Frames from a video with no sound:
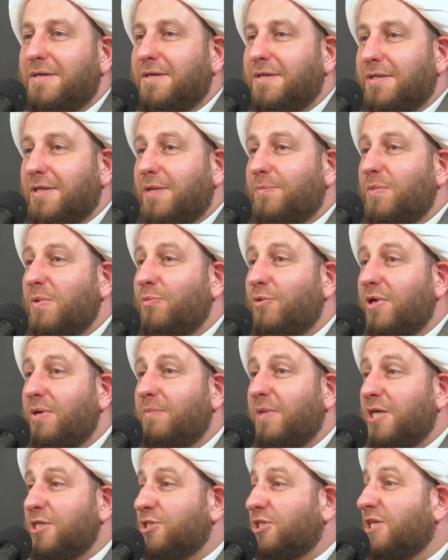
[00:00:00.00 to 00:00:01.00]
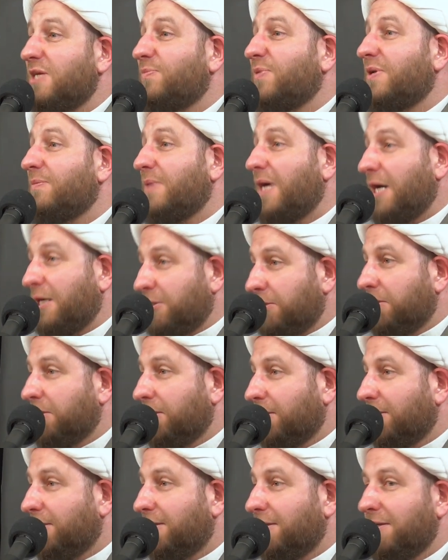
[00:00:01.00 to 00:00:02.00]
Let me bring my sleeping bag,
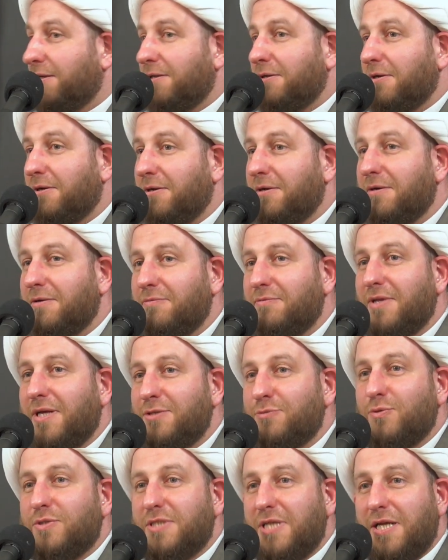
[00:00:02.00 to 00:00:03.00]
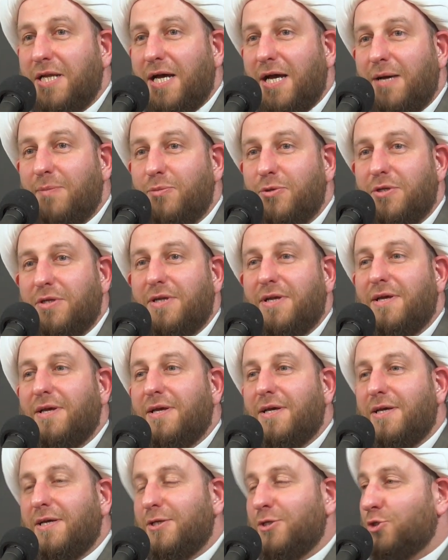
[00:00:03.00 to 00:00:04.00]
if that's what's going to happen.
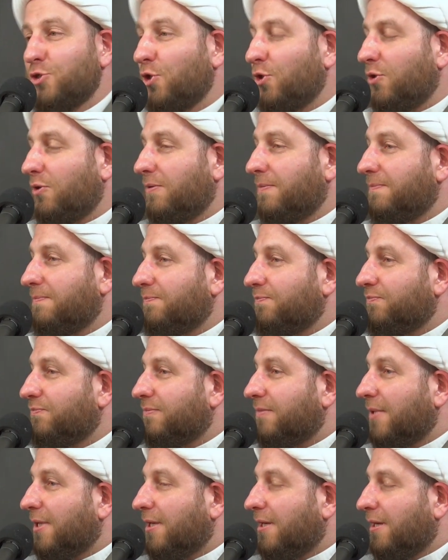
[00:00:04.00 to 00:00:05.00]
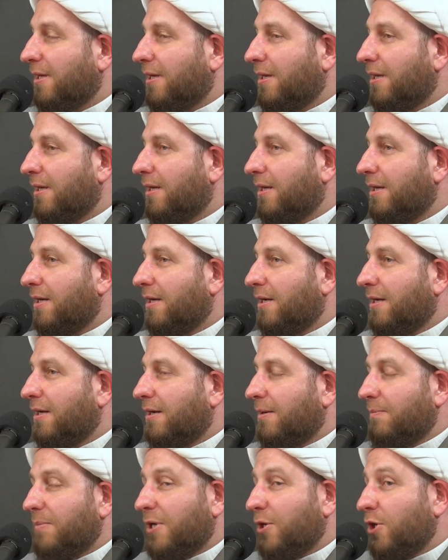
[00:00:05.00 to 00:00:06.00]
So,
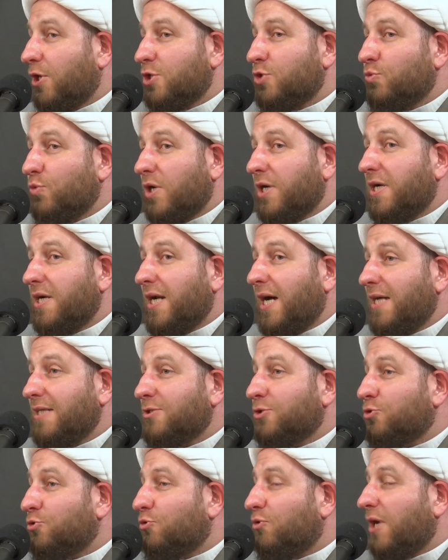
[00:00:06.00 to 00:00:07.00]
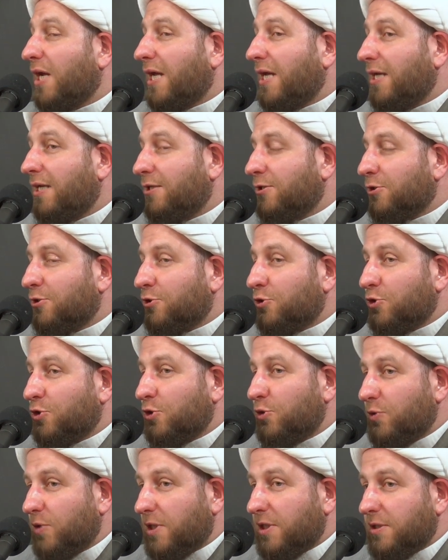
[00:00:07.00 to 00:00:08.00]
because we're not trained
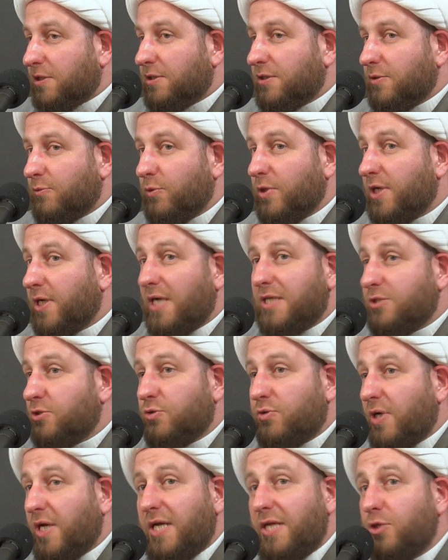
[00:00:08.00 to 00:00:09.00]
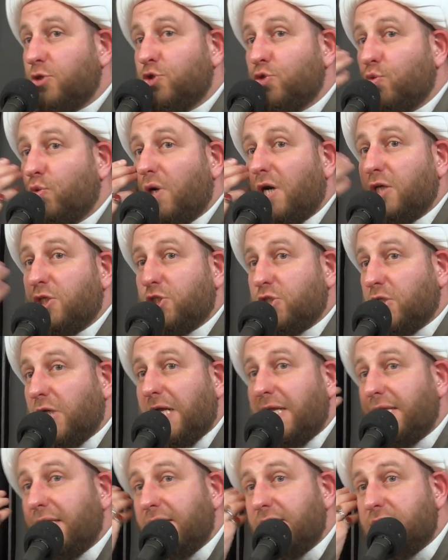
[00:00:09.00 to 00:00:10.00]
to it. We're not trained to watch
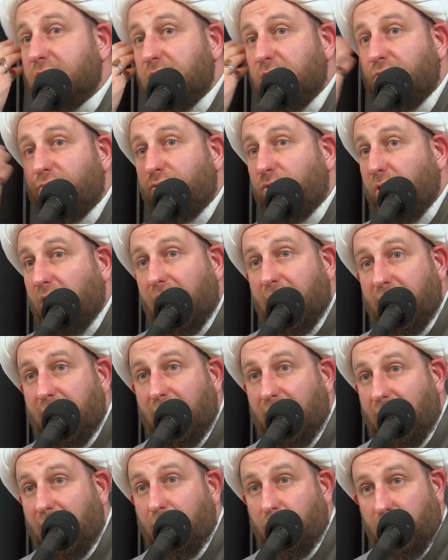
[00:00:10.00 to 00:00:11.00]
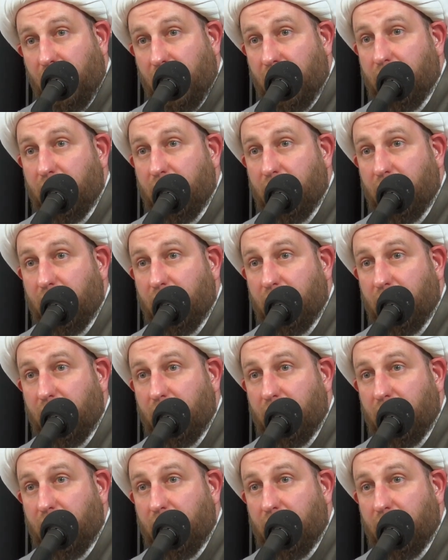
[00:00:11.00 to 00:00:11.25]
and listen for an hour.